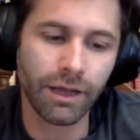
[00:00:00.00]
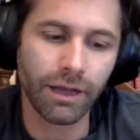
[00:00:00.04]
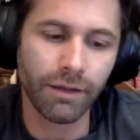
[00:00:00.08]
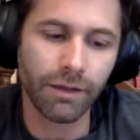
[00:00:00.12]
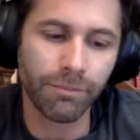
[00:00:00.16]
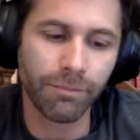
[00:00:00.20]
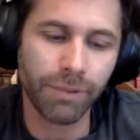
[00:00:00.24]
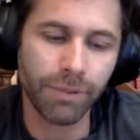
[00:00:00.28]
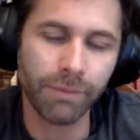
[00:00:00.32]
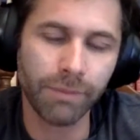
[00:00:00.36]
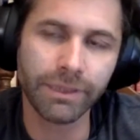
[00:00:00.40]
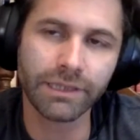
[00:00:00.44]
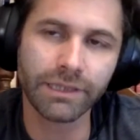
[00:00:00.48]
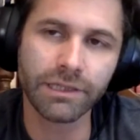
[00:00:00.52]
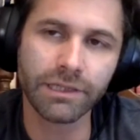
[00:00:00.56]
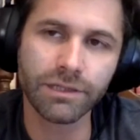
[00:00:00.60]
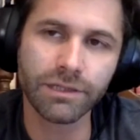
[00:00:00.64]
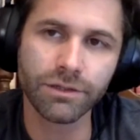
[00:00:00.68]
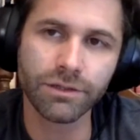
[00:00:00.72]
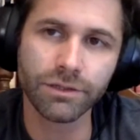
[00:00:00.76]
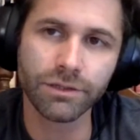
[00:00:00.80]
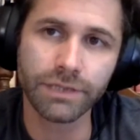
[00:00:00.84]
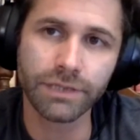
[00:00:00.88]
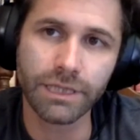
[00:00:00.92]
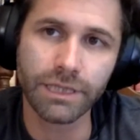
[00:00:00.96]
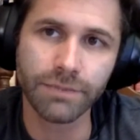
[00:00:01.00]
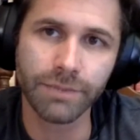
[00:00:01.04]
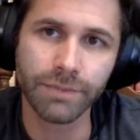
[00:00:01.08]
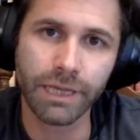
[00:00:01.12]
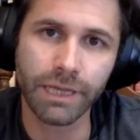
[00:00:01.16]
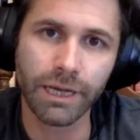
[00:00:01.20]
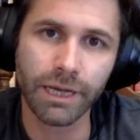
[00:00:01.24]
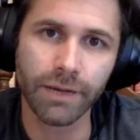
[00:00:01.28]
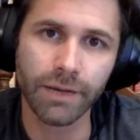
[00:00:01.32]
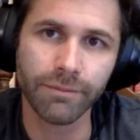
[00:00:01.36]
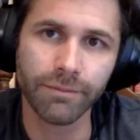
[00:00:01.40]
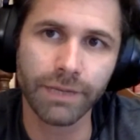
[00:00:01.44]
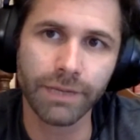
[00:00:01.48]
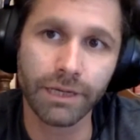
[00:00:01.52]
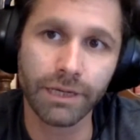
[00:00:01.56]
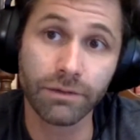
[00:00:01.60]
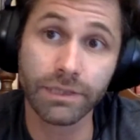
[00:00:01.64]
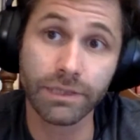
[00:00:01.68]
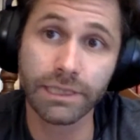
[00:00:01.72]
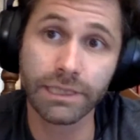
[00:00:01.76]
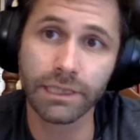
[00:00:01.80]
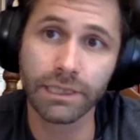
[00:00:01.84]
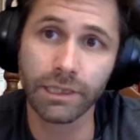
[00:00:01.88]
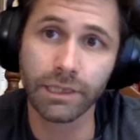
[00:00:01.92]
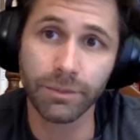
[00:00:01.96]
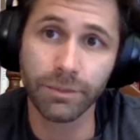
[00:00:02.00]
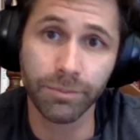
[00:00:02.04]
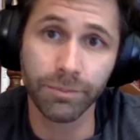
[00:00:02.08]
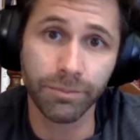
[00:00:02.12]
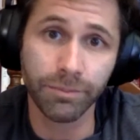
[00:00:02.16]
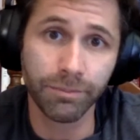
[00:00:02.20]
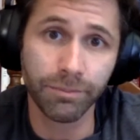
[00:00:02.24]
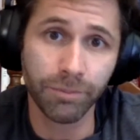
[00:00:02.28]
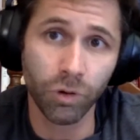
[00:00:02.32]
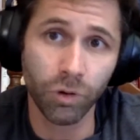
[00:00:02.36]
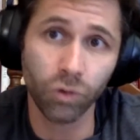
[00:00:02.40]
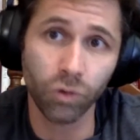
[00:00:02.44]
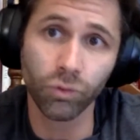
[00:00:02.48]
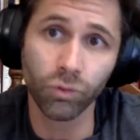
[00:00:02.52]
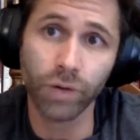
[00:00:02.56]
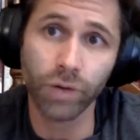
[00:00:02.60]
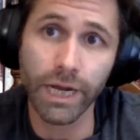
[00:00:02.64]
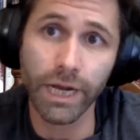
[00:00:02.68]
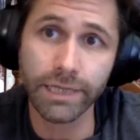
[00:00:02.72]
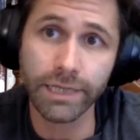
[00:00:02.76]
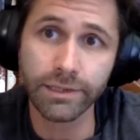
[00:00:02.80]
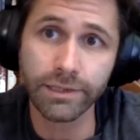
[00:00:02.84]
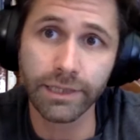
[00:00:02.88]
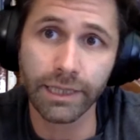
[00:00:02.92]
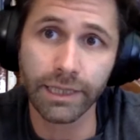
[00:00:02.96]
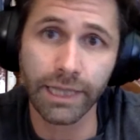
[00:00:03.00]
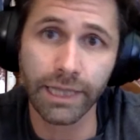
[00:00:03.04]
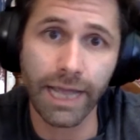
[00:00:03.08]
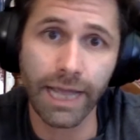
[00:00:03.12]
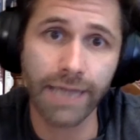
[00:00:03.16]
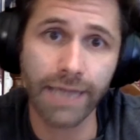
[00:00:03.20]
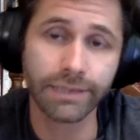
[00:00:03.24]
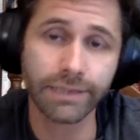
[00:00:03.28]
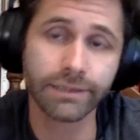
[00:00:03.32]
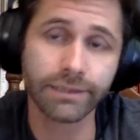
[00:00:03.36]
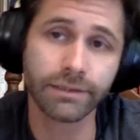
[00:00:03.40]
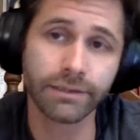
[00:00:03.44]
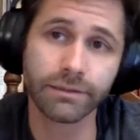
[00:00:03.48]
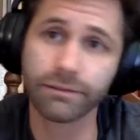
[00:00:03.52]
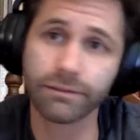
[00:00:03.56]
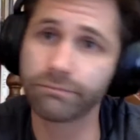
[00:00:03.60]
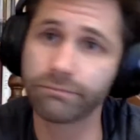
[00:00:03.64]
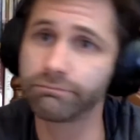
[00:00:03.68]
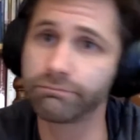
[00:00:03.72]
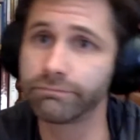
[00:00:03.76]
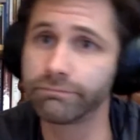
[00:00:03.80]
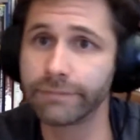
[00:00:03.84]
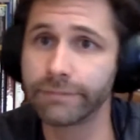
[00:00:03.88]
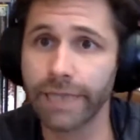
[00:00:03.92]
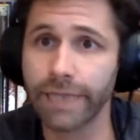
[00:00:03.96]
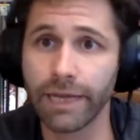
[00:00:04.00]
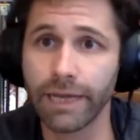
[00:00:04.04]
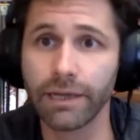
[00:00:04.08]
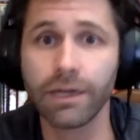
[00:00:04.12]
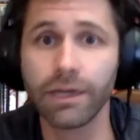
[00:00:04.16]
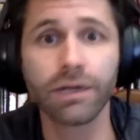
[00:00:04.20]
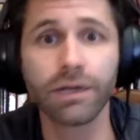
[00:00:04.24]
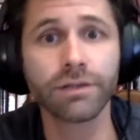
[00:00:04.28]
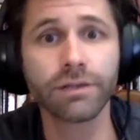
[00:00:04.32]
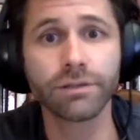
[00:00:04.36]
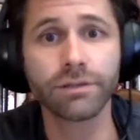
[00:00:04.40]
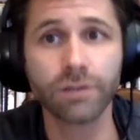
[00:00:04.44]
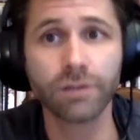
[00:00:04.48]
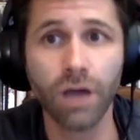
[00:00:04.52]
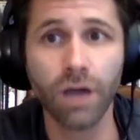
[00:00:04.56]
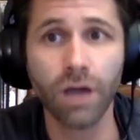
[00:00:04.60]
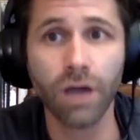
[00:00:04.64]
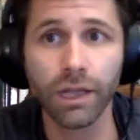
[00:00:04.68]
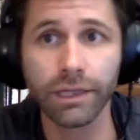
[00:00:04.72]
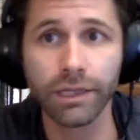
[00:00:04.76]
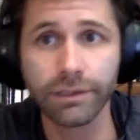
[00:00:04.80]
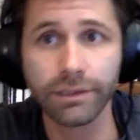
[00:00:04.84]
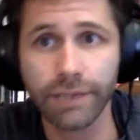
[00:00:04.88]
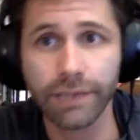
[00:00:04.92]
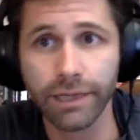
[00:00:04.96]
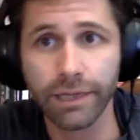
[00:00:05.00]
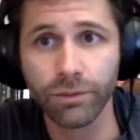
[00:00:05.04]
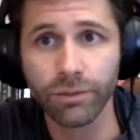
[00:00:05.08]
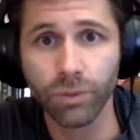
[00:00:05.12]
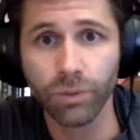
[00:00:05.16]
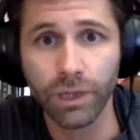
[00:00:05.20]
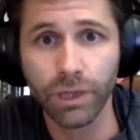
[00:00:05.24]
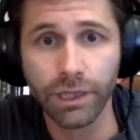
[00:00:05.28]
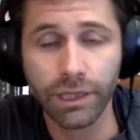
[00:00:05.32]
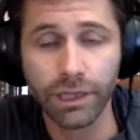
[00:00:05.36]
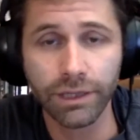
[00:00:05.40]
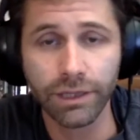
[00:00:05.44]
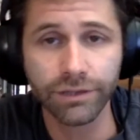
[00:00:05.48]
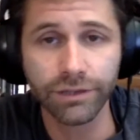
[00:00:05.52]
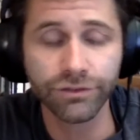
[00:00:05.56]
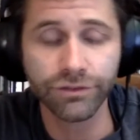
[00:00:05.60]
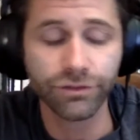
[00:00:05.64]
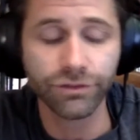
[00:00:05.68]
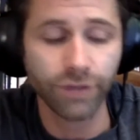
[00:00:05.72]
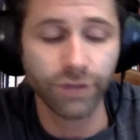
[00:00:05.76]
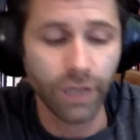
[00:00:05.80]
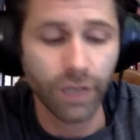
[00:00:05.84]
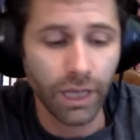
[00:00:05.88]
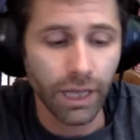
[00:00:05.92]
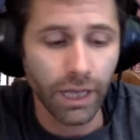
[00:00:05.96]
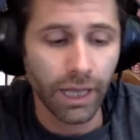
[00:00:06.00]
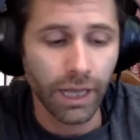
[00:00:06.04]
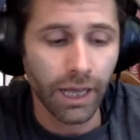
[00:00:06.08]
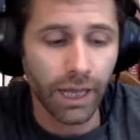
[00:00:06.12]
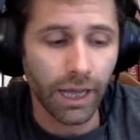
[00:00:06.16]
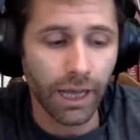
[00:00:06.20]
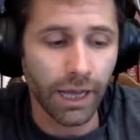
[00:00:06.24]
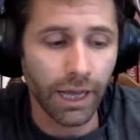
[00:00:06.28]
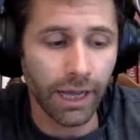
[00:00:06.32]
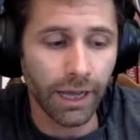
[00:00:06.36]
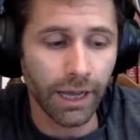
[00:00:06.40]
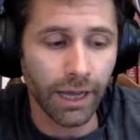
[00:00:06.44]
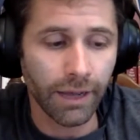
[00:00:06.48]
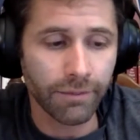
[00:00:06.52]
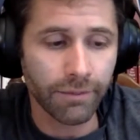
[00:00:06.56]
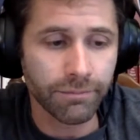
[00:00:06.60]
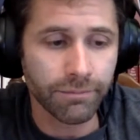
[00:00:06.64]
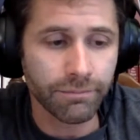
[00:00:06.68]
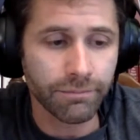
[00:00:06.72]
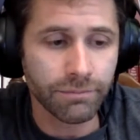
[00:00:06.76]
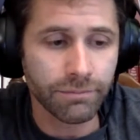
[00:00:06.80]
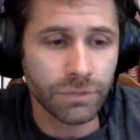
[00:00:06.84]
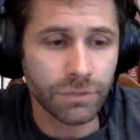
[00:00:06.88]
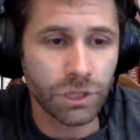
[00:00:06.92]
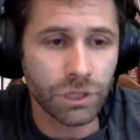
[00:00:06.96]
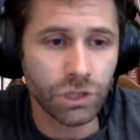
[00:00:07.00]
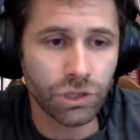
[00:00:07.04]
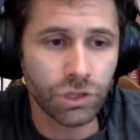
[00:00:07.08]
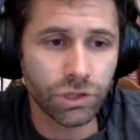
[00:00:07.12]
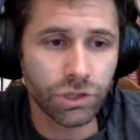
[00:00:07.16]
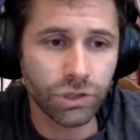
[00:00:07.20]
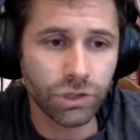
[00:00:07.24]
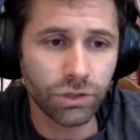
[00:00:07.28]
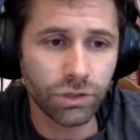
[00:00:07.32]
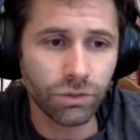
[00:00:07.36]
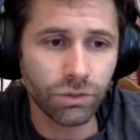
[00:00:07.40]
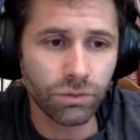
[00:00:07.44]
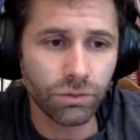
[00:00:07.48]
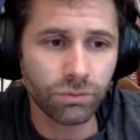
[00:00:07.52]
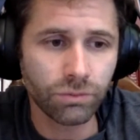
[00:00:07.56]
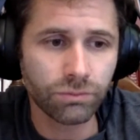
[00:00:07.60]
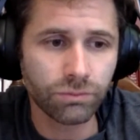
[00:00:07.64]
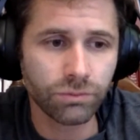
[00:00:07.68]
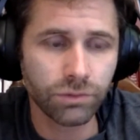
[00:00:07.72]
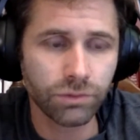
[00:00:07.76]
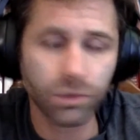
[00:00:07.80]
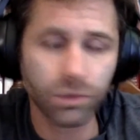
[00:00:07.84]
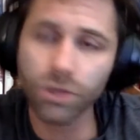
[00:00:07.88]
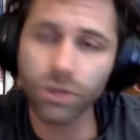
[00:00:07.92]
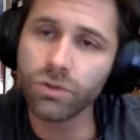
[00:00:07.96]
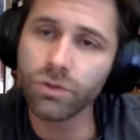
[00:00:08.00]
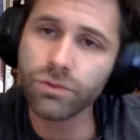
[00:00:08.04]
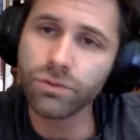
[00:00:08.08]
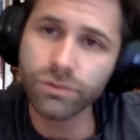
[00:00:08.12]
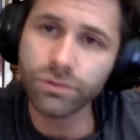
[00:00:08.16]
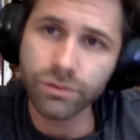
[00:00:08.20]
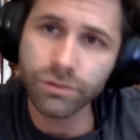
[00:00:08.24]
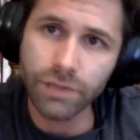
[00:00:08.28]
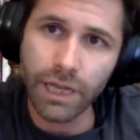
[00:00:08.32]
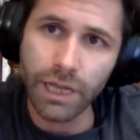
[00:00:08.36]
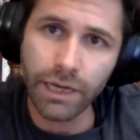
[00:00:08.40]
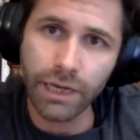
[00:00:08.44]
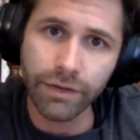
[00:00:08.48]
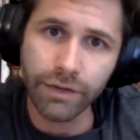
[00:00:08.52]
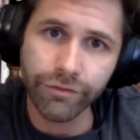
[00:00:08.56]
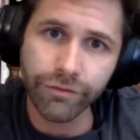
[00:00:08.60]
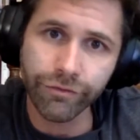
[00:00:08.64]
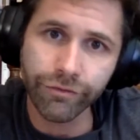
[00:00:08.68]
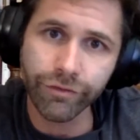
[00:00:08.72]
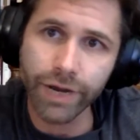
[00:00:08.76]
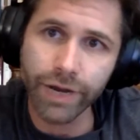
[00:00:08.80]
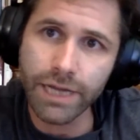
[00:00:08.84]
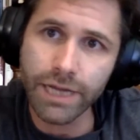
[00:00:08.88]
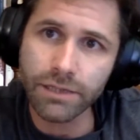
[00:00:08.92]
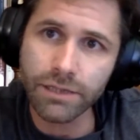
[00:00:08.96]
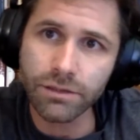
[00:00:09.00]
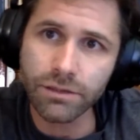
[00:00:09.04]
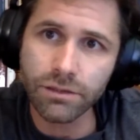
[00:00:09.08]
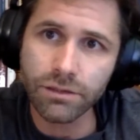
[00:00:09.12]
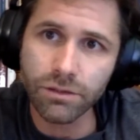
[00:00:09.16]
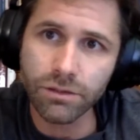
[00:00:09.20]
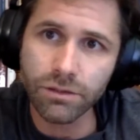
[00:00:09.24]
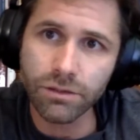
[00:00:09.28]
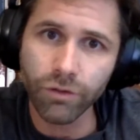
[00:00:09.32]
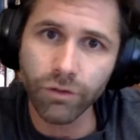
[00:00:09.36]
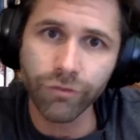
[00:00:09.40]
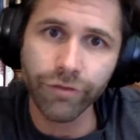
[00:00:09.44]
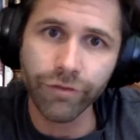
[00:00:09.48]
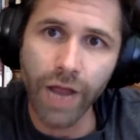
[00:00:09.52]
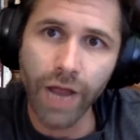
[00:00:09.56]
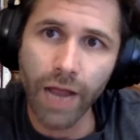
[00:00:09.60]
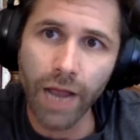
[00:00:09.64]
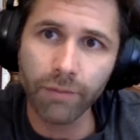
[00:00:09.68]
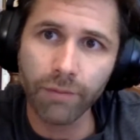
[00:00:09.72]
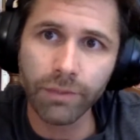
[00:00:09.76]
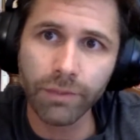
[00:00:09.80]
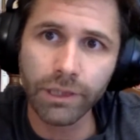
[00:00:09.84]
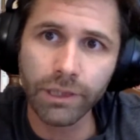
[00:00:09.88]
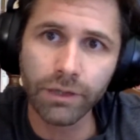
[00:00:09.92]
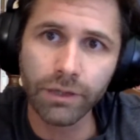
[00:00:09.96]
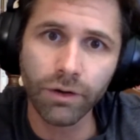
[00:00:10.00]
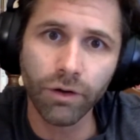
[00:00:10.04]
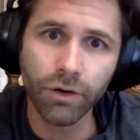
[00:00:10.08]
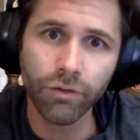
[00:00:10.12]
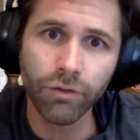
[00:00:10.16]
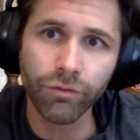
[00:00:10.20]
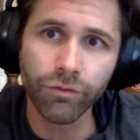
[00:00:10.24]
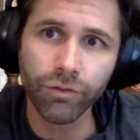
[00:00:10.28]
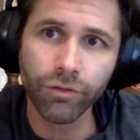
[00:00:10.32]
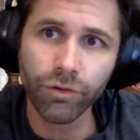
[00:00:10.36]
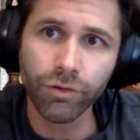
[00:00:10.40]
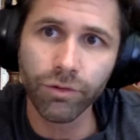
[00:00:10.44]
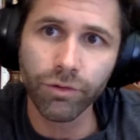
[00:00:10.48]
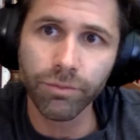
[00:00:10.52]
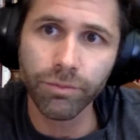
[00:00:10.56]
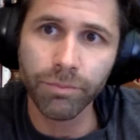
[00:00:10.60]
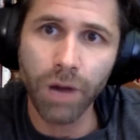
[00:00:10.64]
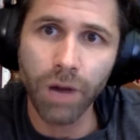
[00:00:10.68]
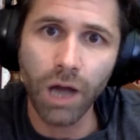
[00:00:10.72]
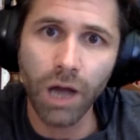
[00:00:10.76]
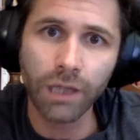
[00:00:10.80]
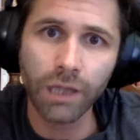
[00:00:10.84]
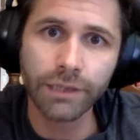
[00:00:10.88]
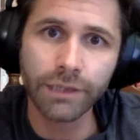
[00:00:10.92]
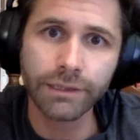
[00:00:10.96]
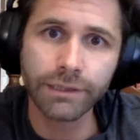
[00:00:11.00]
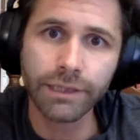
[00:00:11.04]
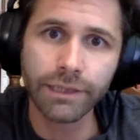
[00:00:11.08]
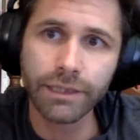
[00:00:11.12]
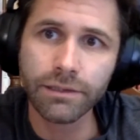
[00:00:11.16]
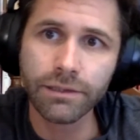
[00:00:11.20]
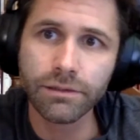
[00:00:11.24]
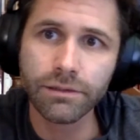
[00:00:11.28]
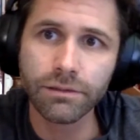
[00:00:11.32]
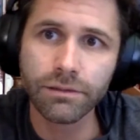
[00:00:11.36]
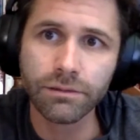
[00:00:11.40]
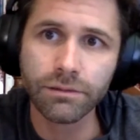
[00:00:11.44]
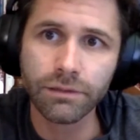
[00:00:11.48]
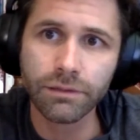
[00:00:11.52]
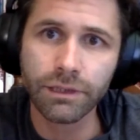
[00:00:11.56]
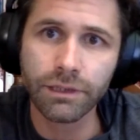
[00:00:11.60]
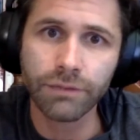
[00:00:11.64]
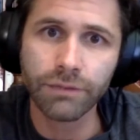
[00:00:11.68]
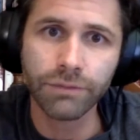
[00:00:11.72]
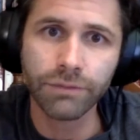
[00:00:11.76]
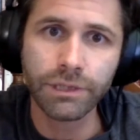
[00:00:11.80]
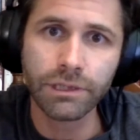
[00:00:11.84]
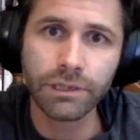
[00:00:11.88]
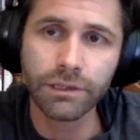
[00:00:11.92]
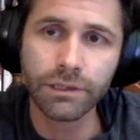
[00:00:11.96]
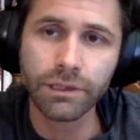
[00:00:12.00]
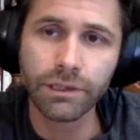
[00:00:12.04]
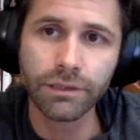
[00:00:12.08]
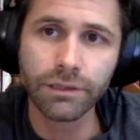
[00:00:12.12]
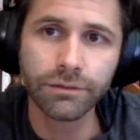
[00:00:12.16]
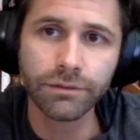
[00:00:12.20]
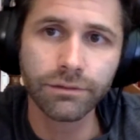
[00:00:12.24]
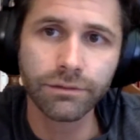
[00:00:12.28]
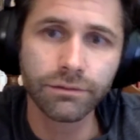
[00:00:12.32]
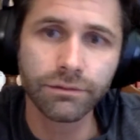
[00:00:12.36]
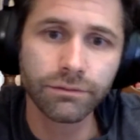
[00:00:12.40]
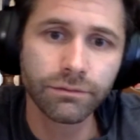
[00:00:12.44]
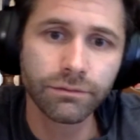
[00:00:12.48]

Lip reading: public discourse has become increasingly polarized in the last 10 years, call it 10, 20 years. Did you lose any friends or family over politics in recent years?